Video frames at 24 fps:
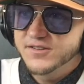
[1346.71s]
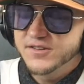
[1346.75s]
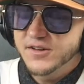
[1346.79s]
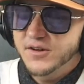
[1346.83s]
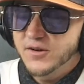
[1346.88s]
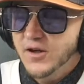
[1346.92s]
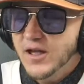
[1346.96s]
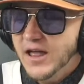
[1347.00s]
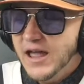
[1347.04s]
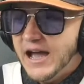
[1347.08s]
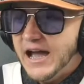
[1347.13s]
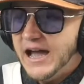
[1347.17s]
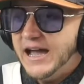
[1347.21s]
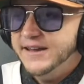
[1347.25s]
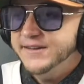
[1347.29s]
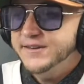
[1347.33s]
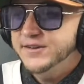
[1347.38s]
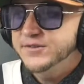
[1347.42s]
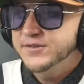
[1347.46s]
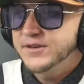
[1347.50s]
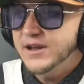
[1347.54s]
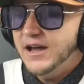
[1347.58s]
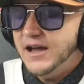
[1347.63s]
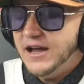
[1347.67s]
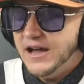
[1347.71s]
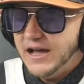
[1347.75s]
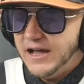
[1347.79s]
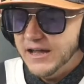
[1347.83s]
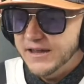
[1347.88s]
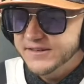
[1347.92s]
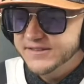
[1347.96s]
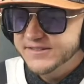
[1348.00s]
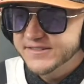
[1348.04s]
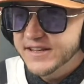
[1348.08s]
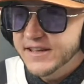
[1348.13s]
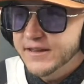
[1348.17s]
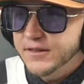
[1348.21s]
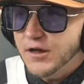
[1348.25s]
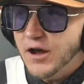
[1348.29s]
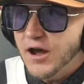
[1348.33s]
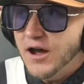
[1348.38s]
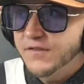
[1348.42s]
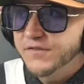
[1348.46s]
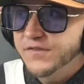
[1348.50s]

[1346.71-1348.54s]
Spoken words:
So I don't see the